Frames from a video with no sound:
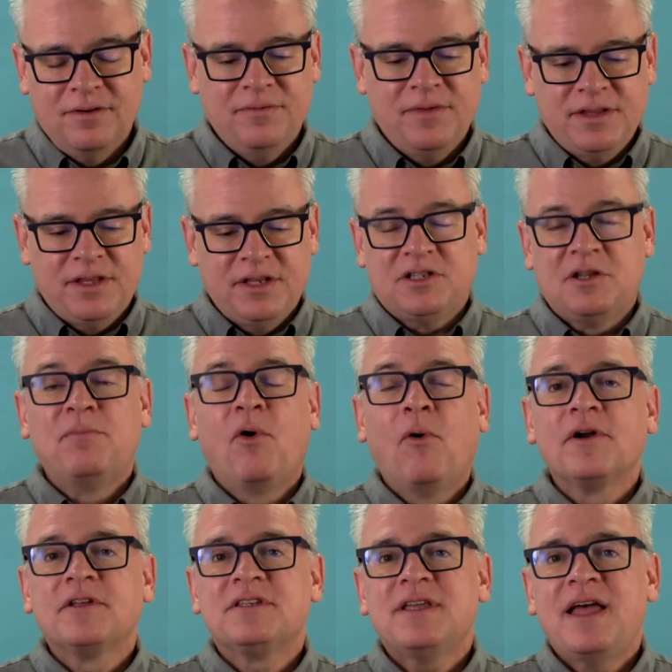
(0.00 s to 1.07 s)
that
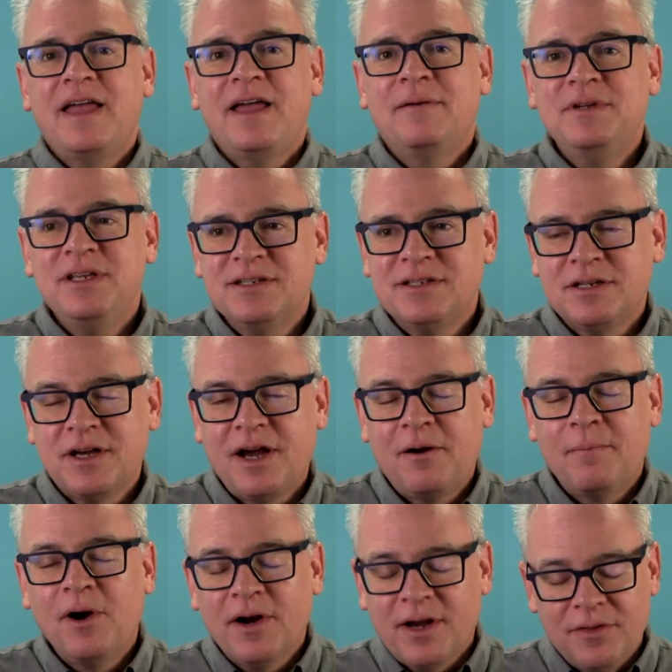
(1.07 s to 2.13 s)
supports AMD's
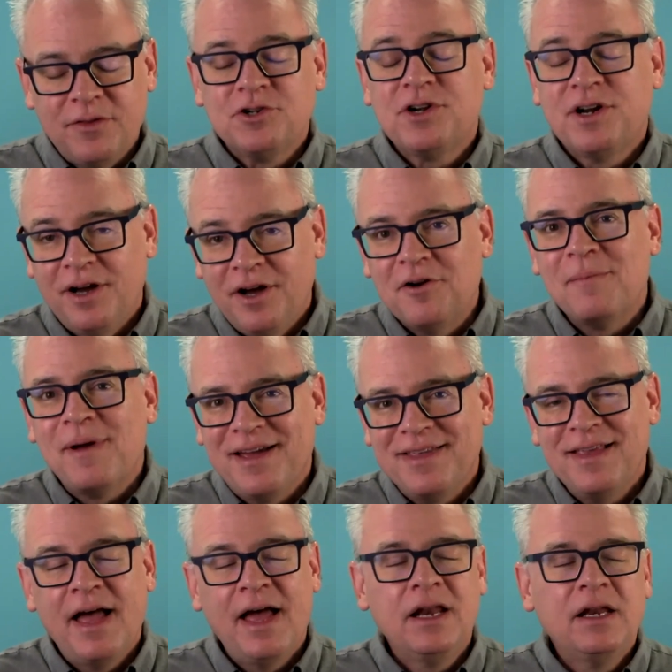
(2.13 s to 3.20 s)
entire market. They're trying to undermine
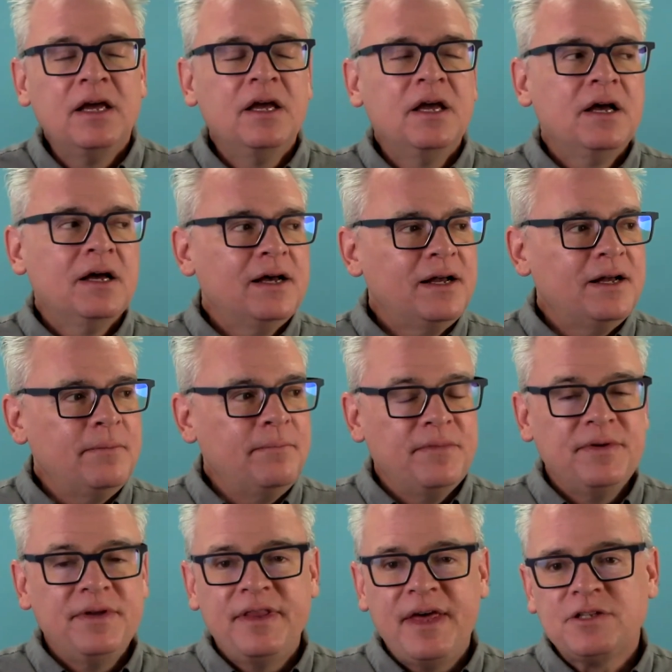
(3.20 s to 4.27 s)
that.
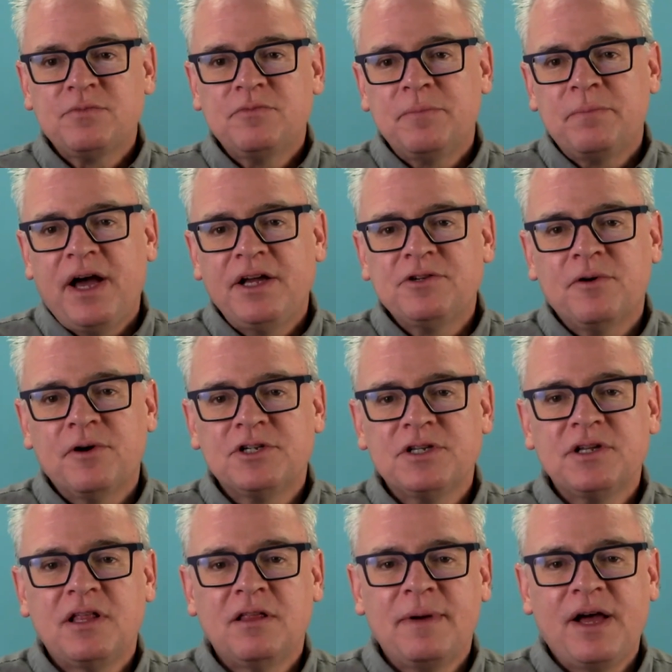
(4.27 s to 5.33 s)
That's what PyTorch
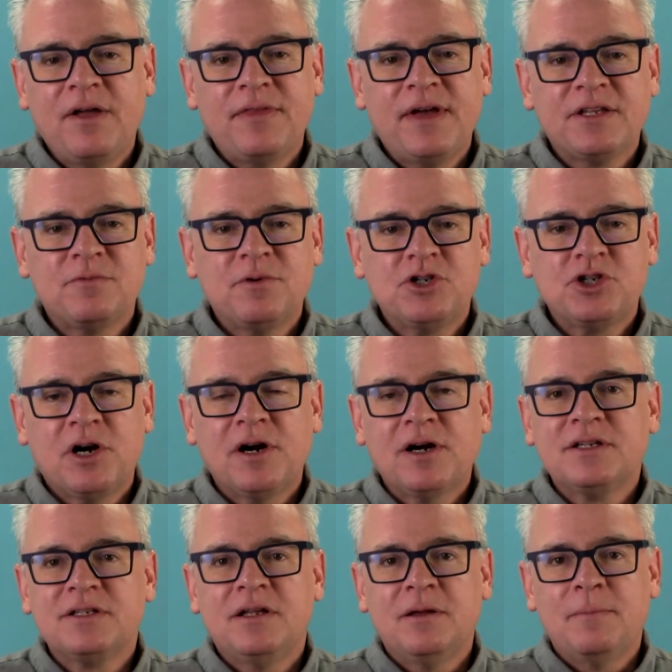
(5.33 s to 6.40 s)
is all about. That's what Shark
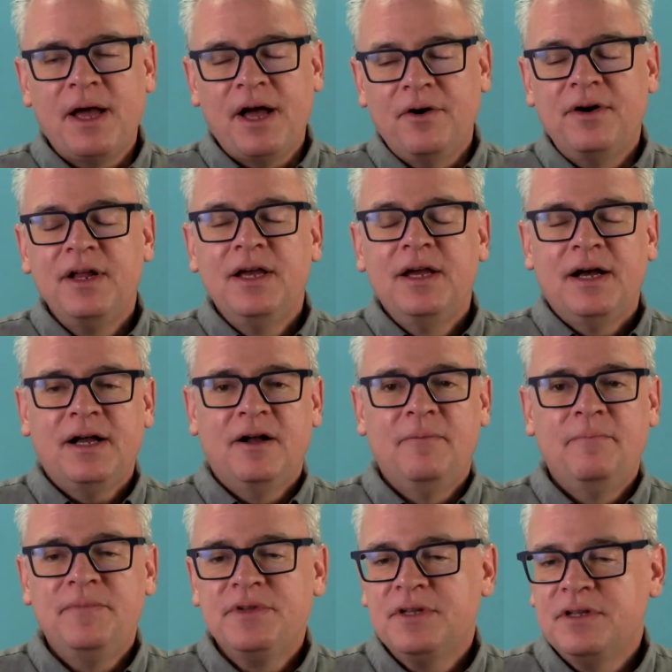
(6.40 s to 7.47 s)
is all about.
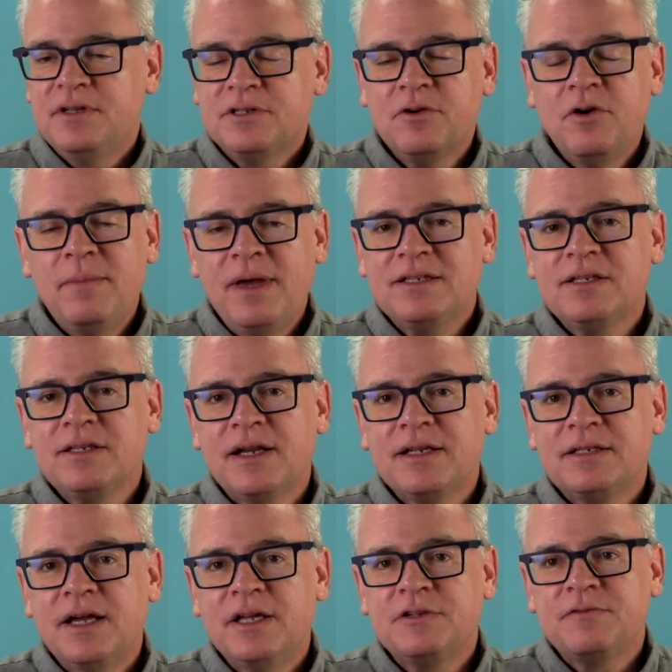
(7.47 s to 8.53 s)
So it makes a lot of
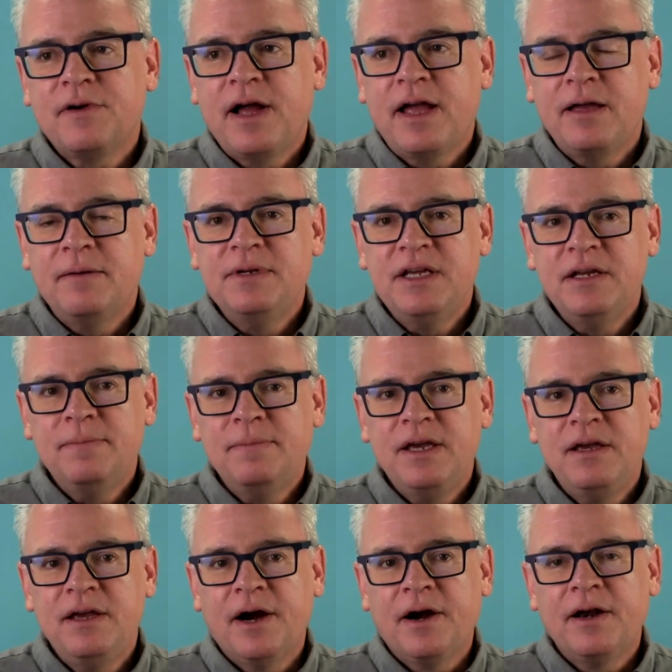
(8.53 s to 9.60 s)
sense for AMD to be
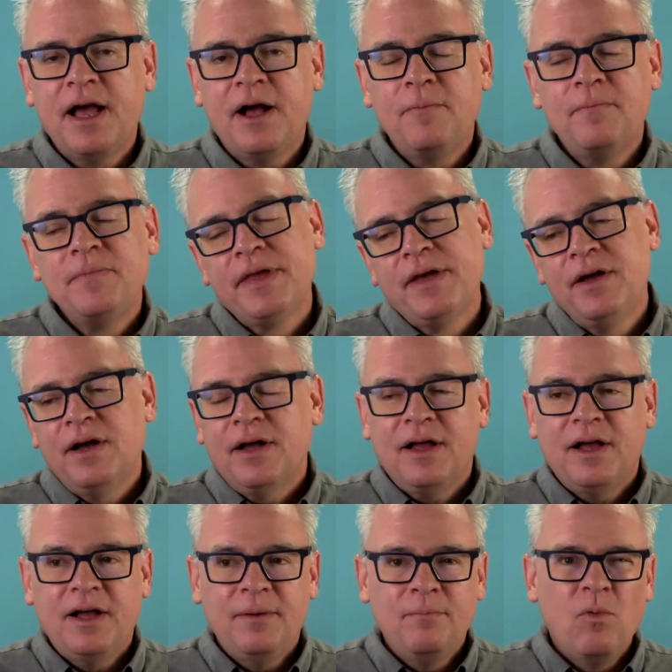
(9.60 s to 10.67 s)
here. Now,
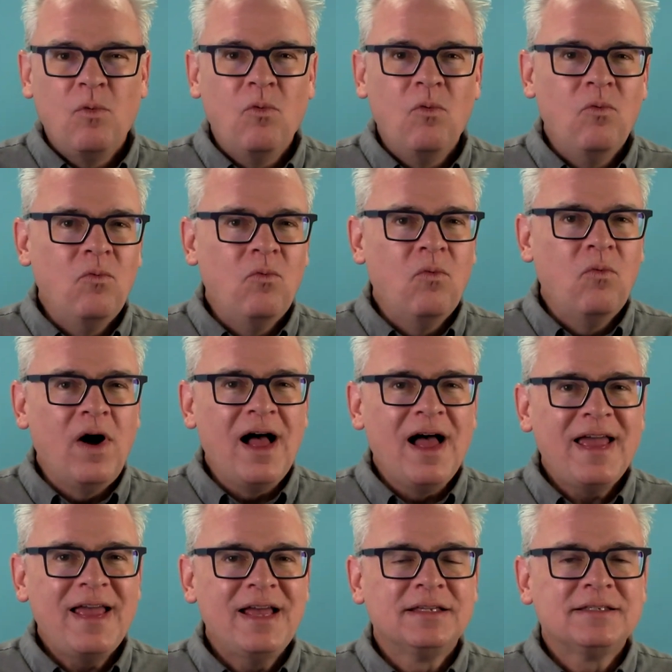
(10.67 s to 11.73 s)

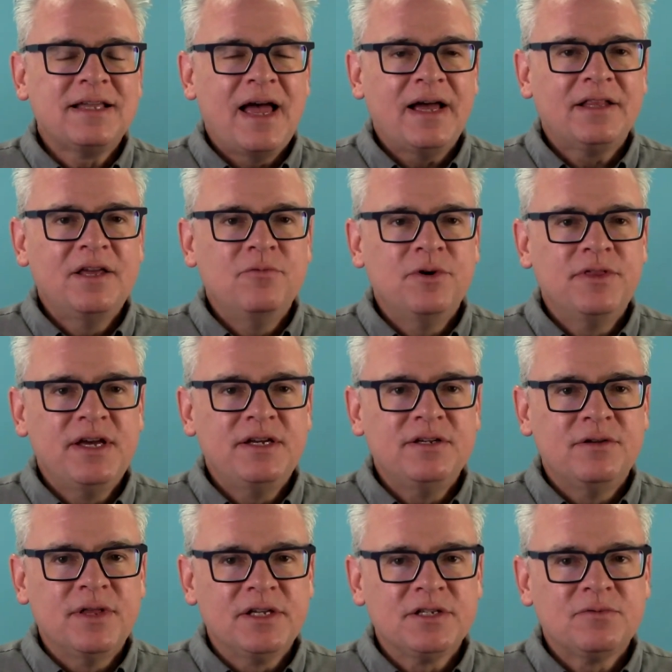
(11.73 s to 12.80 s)
why exactly would they
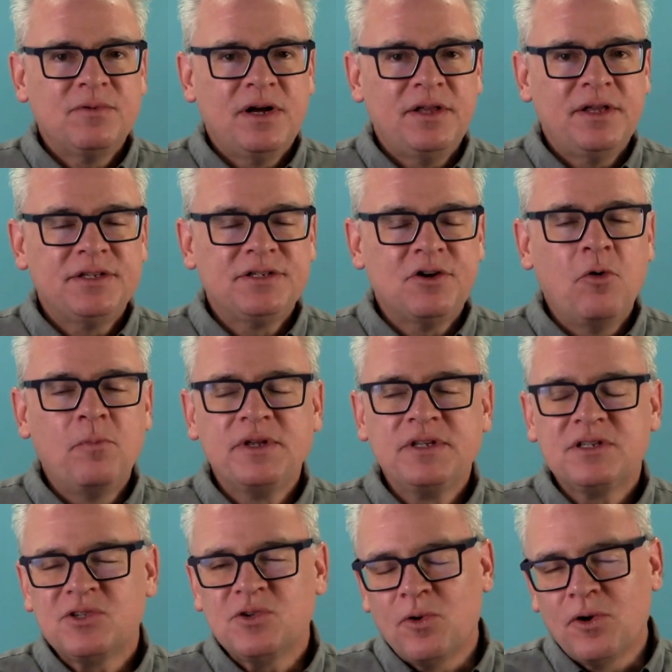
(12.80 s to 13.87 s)
do this? Well, it's open
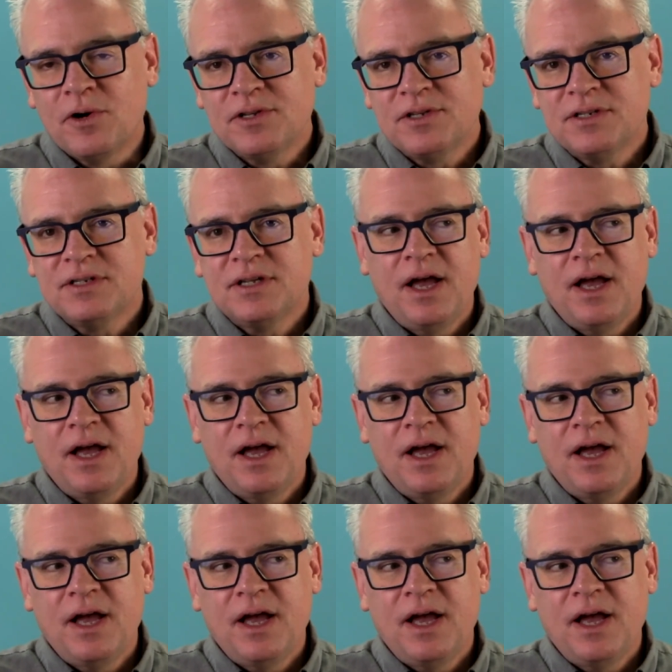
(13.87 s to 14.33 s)
source,